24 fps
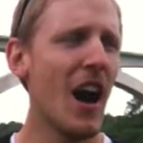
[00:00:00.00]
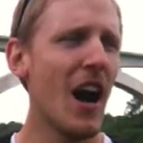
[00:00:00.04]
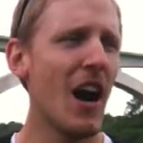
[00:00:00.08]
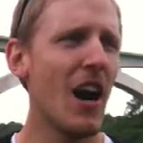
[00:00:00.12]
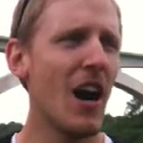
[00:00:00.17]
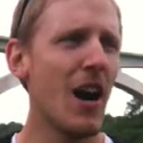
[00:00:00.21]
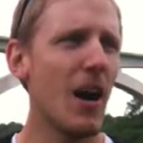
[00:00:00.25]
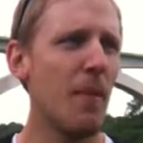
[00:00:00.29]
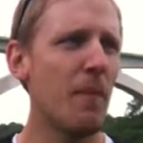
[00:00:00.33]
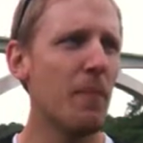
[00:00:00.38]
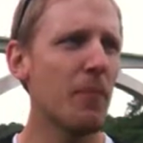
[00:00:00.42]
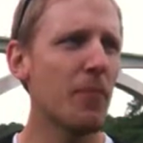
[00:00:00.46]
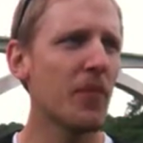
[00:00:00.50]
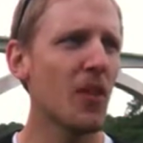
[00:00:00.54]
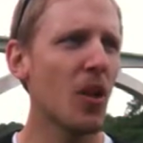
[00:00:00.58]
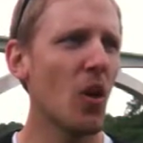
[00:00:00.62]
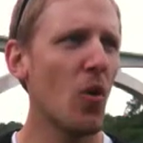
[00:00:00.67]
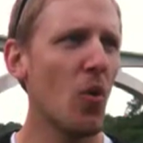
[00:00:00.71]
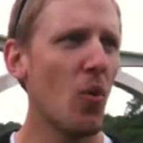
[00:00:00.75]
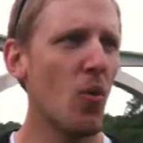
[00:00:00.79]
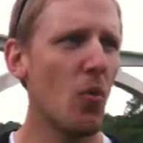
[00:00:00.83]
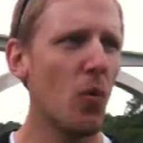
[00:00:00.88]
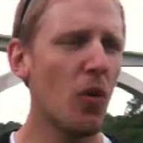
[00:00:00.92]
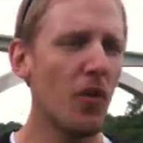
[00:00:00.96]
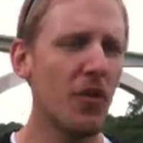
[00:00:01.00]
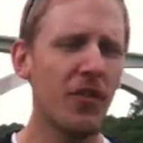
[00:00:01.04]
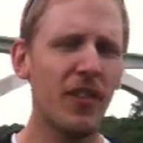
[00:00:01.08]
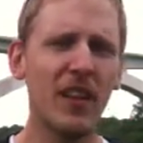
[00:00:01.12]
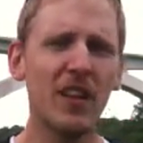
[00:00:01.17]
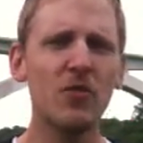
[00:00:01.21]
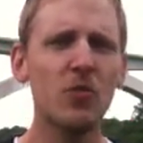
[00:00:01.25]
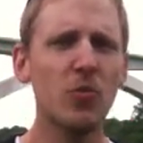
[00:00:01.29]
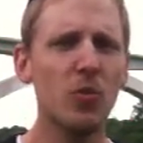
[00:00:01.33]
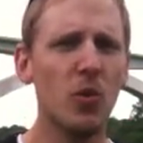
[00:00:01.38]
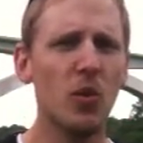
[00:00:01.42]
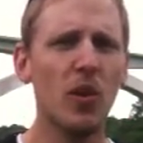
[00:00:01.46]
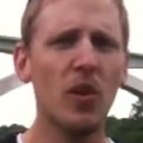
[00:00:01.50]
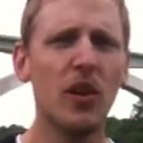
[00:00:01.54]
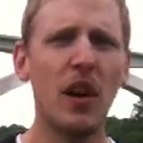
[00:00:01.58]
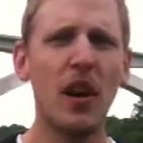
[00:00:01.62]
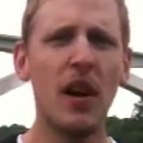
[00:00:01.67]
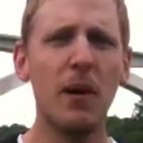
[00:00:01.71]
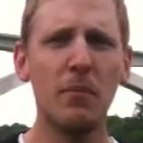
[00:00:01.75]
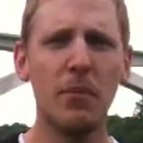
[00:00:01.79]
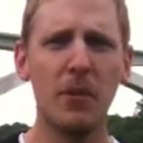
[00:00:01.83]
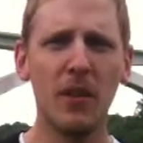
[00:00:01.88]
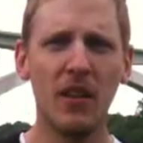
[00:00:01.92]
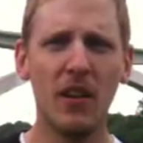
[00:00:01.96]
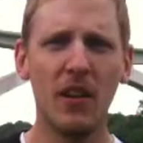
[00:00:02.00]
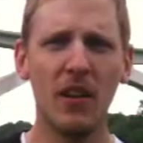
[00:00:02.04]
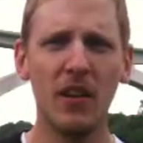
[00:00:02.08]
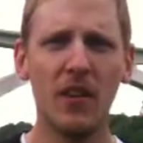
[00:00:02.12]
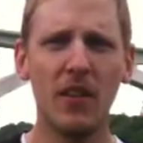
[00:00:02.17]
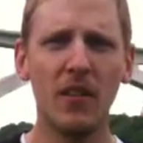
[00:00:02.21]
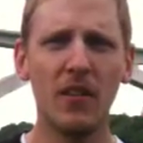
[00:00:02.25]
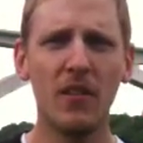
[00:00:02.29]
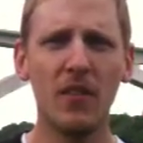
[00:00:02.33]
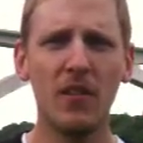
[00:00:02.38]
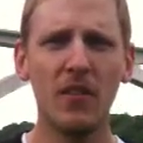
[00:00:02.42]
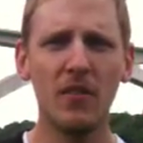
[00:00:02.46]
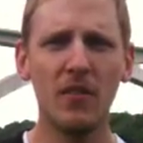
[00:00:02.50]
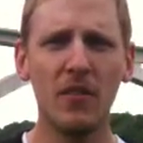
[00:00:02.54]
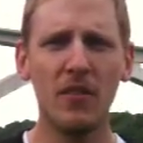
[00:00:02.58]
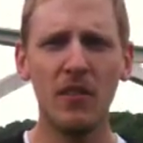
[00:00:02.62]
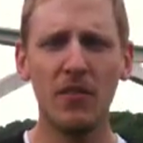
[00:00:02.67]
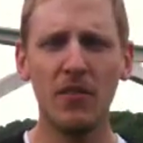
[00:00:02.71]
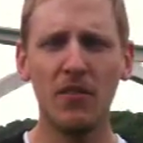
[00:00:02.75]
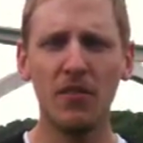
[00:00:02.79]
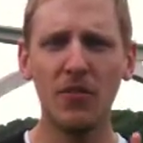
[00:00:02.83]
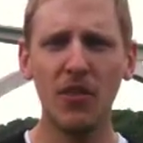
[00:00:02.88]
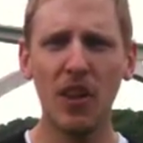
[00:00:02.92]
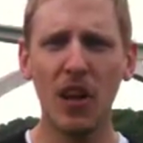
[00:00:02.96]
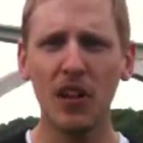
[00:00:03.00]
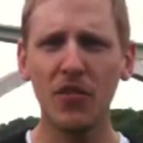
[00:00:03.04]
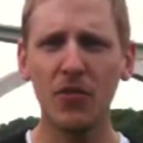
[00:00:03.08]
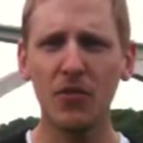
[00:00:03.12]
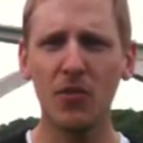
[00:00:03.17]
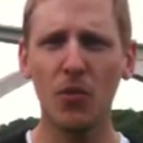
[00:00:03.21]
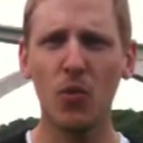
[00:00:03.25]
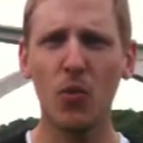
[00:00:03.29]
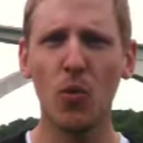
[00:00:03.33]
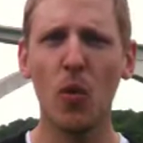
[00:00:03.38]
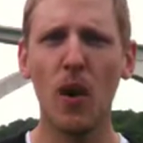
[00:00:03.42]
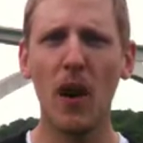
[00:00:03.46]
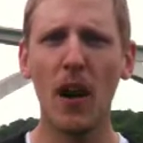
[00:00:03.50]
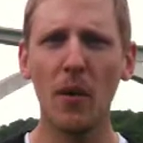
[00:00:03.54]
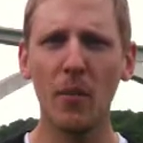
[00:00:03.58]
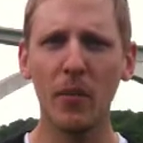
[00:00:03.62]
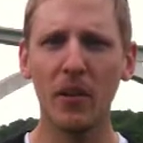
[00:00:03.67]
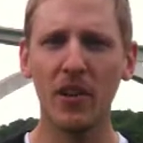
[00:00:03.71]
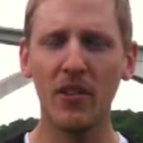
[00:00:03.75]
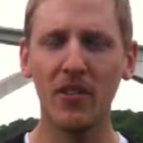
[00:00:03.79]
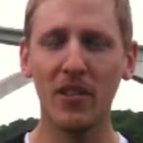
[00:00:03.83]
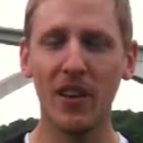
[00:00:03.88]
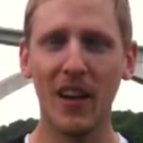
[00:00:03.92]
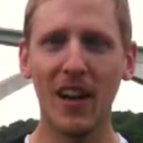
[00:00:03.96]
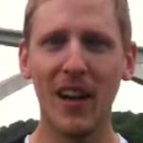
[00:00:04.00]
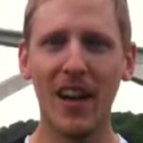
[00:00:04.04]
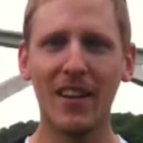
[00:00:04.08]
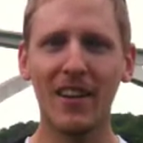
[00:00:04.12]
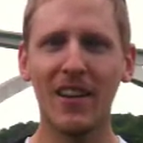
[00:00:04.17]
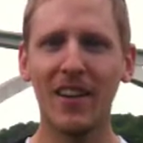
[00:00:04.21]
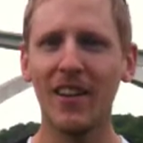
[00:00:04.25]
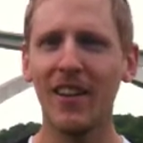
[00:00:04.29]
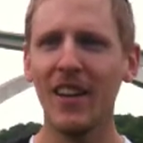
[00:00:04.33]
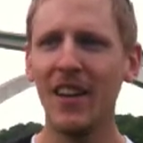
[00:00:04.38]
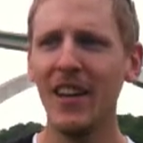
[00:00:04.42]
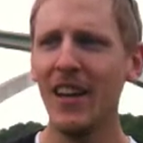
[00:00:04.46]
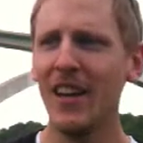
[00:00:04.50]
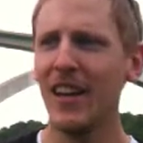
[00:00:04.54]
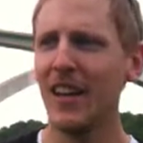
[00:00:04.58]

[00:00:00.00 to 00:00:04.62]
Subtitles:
Well, things were up in flux for a while because I had to